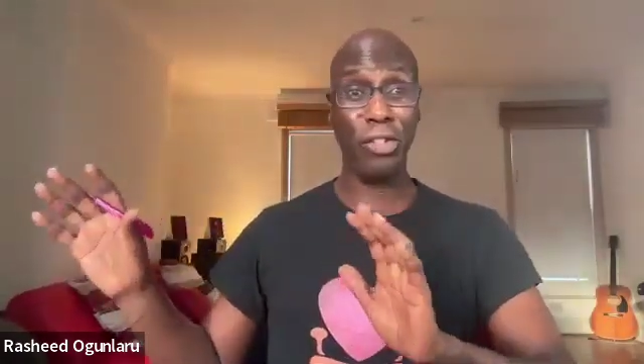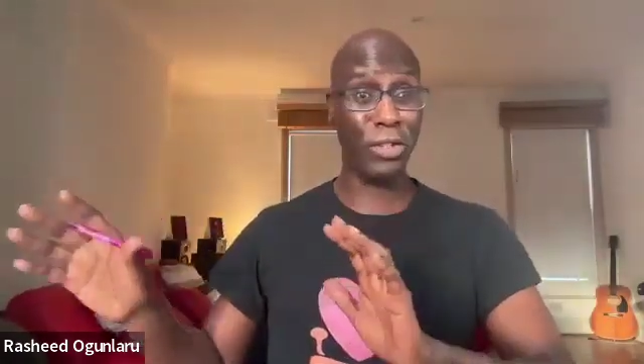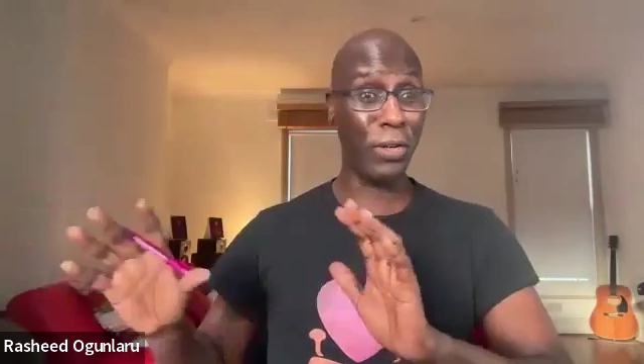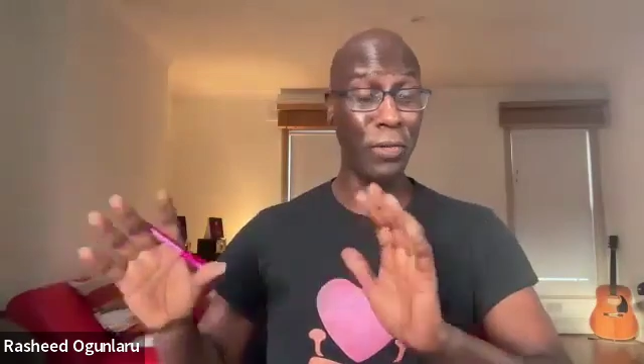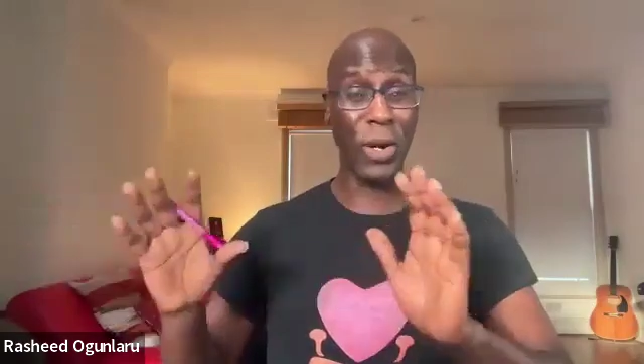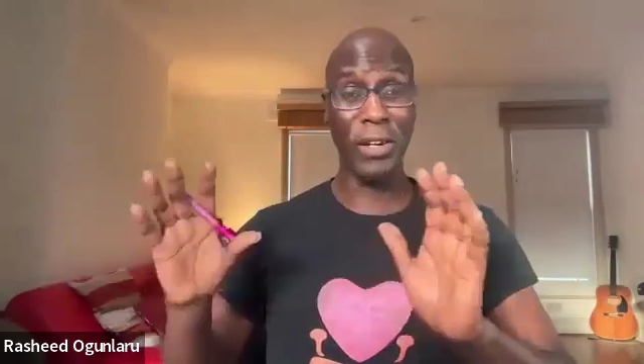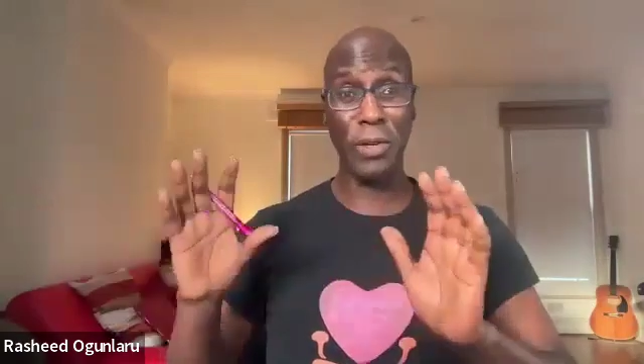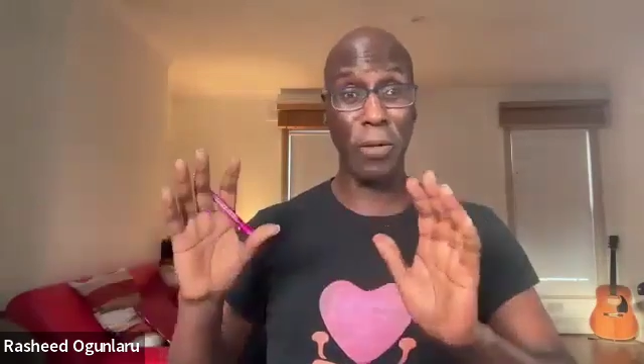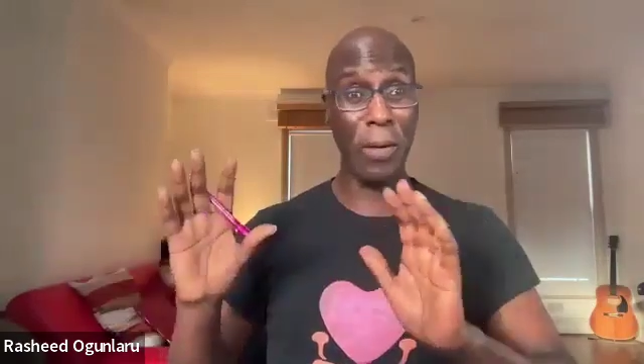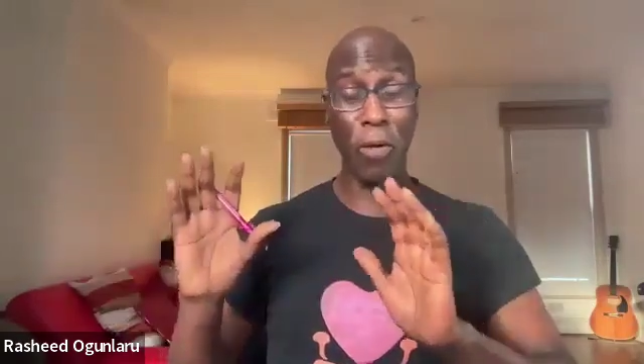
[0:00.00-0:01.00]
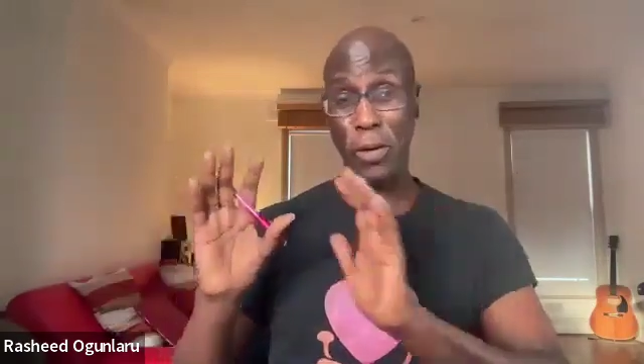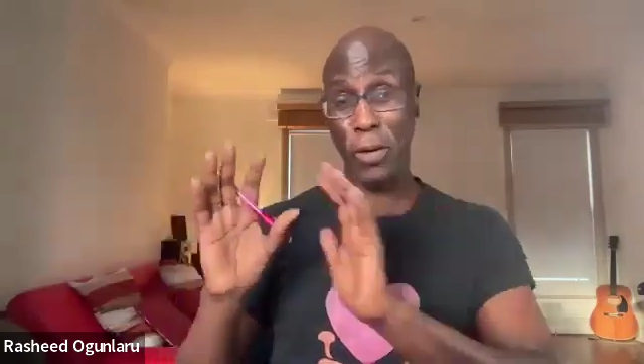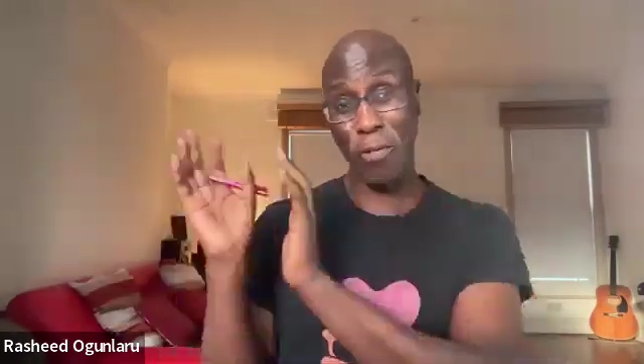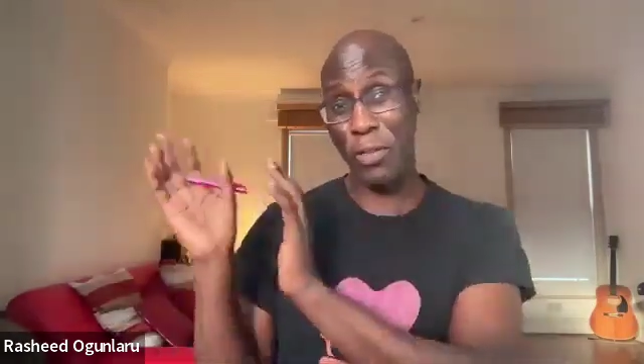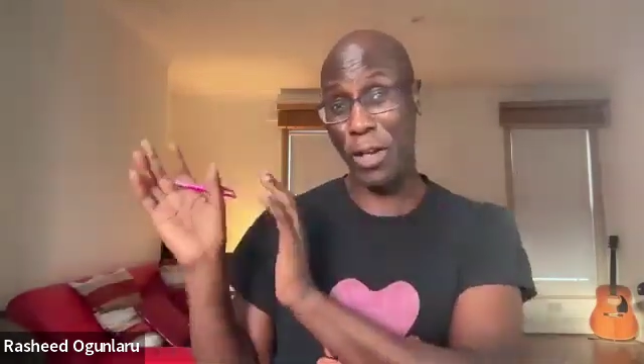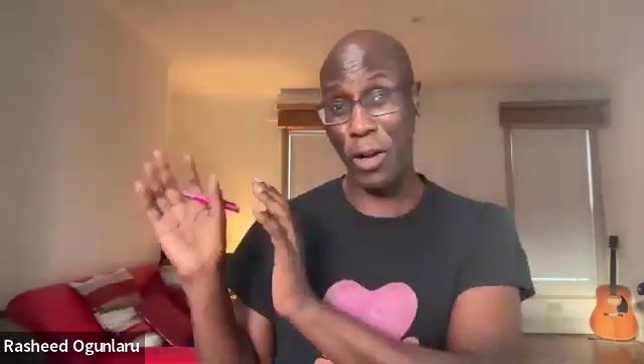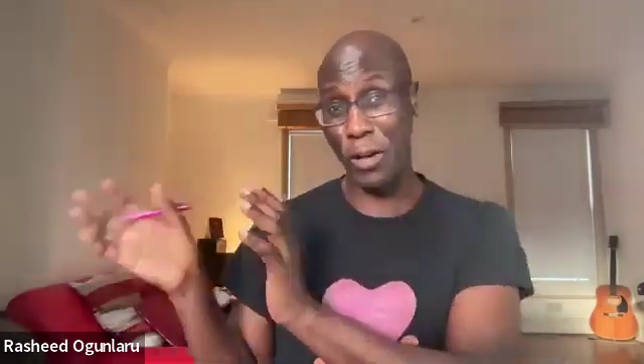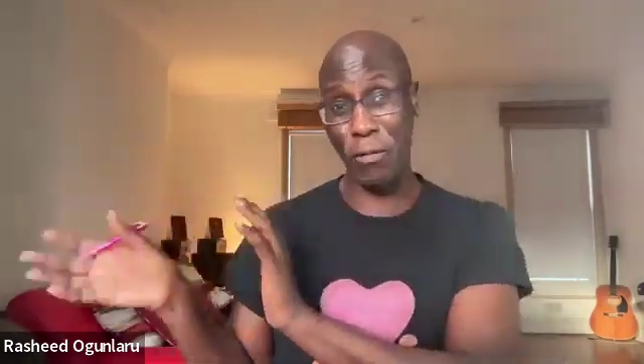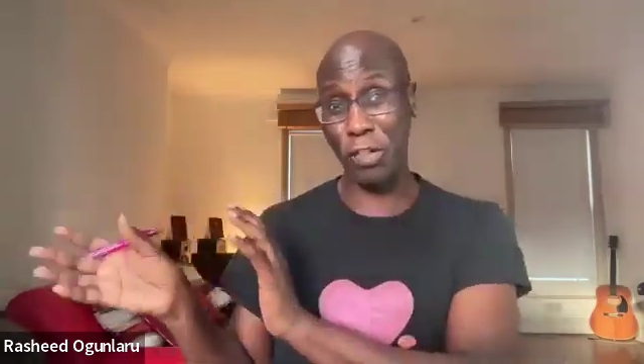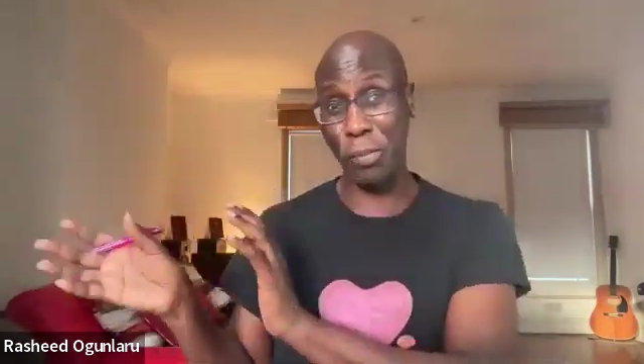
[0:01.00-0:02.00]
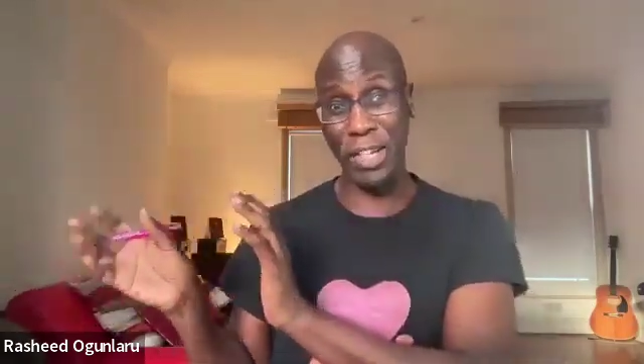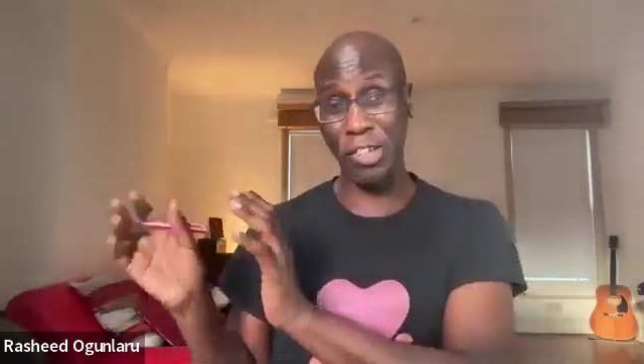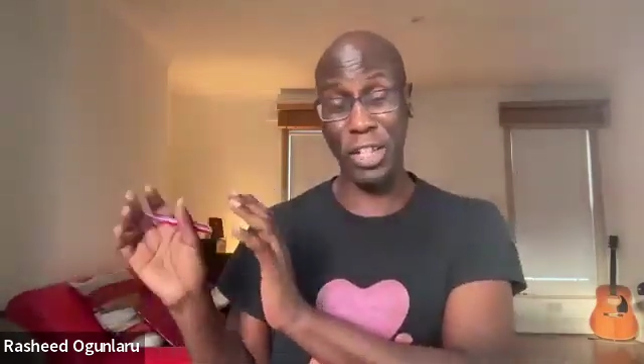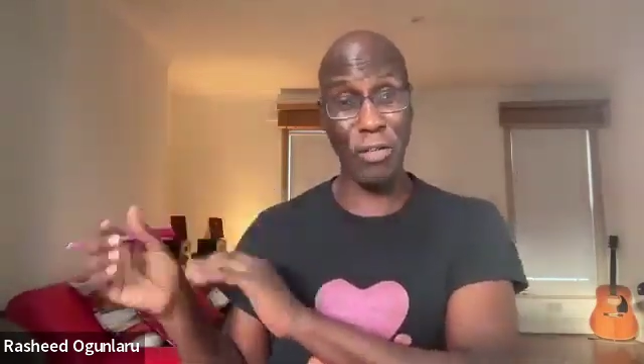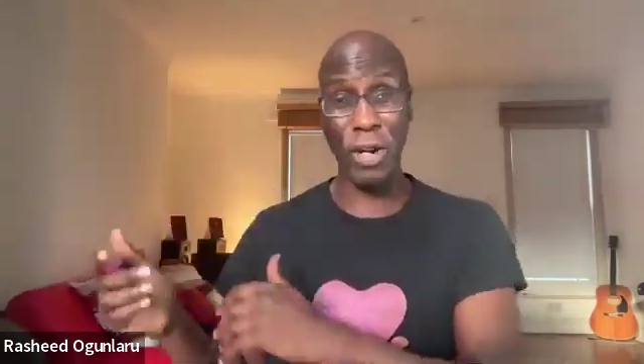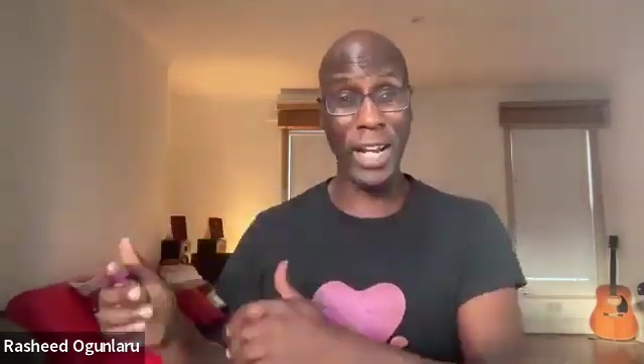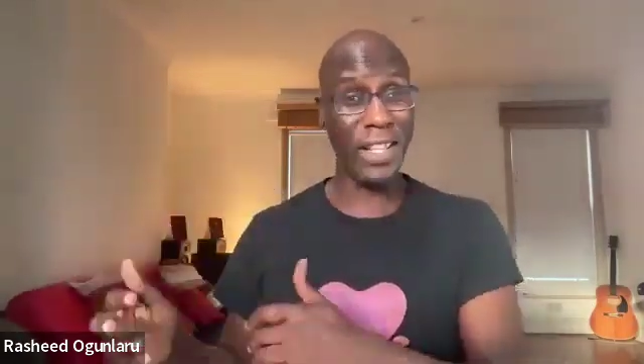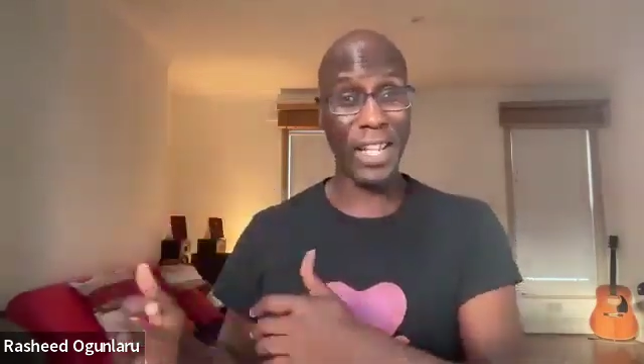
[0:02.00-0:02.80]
or or an office space that you rent,